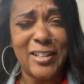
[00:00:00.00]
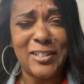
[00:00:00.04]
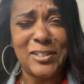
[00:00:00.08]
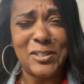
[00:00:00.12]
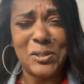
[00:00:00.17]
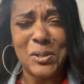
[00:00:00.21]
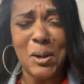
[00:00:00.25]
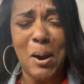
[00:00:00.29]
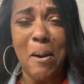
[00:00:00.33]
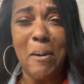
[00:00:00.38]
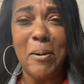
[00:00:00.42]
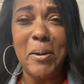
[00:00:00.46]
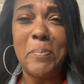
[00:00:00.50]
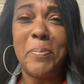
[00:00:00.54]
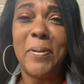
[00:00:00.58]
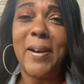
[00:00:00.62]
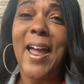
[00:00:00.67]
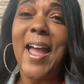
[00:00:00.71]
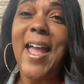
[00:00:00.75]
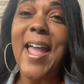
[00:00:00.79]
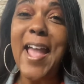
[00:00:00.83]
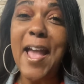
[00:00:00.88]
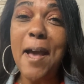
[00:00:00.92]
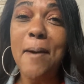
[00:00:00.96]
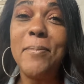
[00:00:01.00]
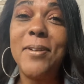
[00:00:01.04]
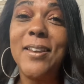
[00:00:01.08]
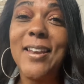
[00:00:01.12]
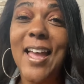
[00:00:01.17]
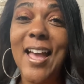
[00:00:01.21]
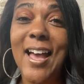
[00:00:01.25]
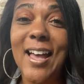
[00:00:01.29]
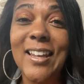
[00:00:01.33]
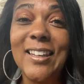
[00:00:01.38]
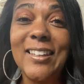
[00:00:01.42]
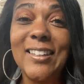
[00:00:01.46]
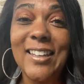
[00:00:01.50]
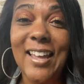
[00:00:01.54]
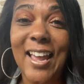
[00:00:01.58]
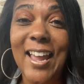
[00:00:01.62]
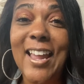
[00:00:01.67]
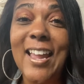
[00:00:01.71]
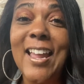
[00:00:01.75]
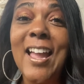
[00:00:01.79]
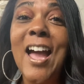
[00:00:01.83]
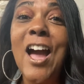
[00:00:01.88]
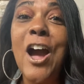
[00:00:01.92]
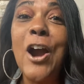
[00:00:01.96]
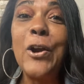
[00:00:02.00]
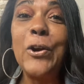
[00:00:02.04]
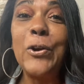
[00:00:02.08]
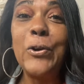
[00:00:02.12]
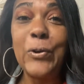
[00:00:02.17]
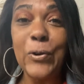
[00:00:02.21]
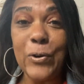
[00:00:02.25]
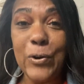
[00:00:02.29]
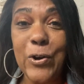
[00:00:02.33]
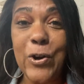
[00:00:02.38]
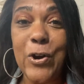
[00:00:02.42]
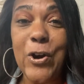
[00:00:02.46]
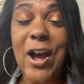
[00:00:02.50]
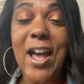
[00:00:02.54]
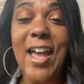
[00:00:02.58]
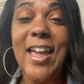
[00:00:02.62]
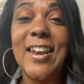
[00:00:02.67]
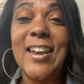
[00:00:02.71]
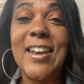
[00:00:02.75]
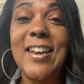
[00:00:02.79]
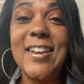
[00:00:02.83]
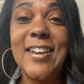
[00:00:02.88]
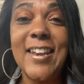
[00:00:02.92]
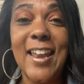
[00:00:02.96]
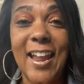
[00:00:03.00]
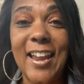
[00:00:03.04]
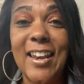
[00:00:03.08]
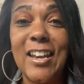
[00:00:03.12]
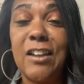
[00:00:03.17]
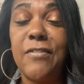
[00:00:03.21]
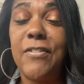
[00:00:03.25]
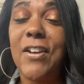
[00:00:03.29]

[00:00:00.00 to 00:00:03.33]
sorry, but I am an LA girl and a native,